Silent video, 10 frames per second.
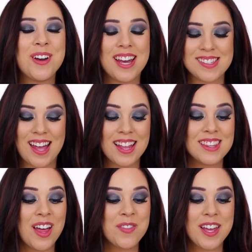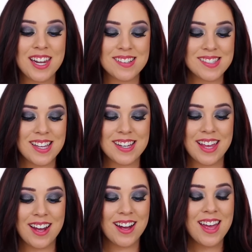you guys, I love getting
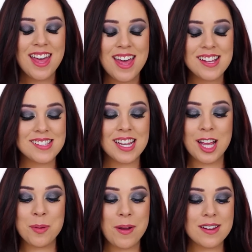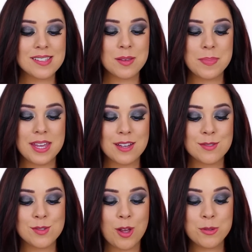skincare. Skincare products can
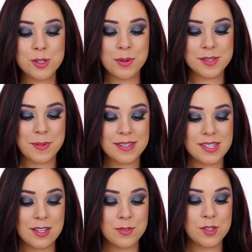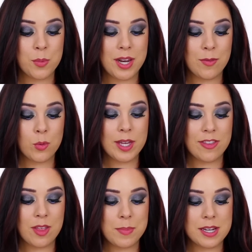be so, so expensive, so whenever we
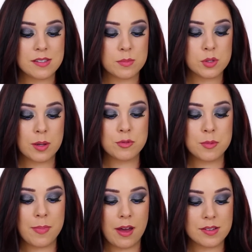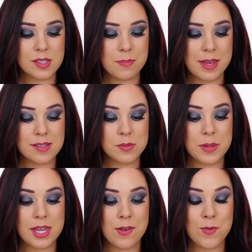get them in a subscription box, it makes
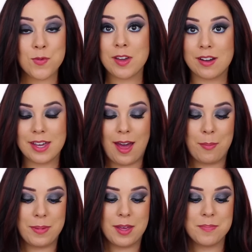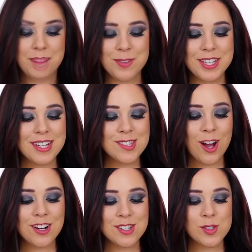me very happy. I feel like it's
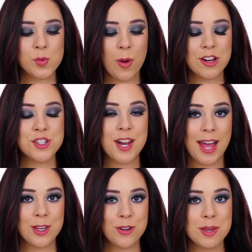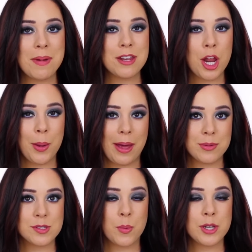hard to swatch an eye cream and know
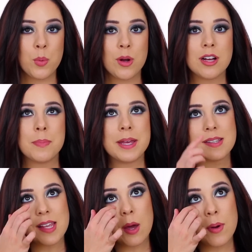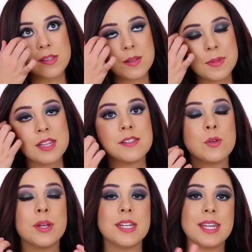how it's going to work because I want something that's
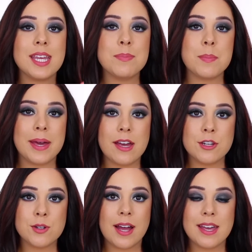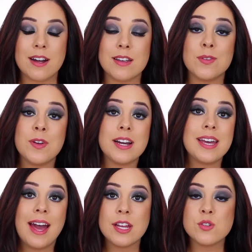going to keep my under eye area
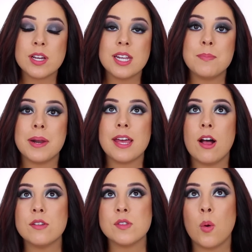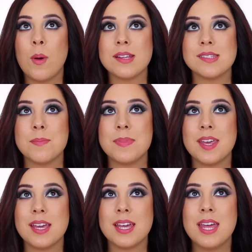very hydrated, but I also want
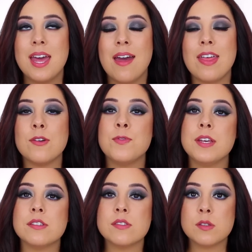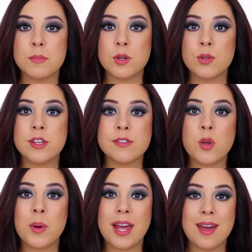something that feels smooth,
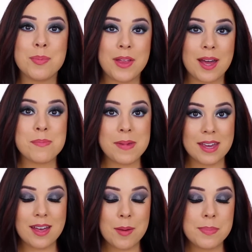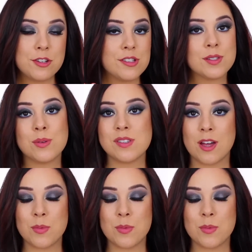so when I apply makeup, it just goes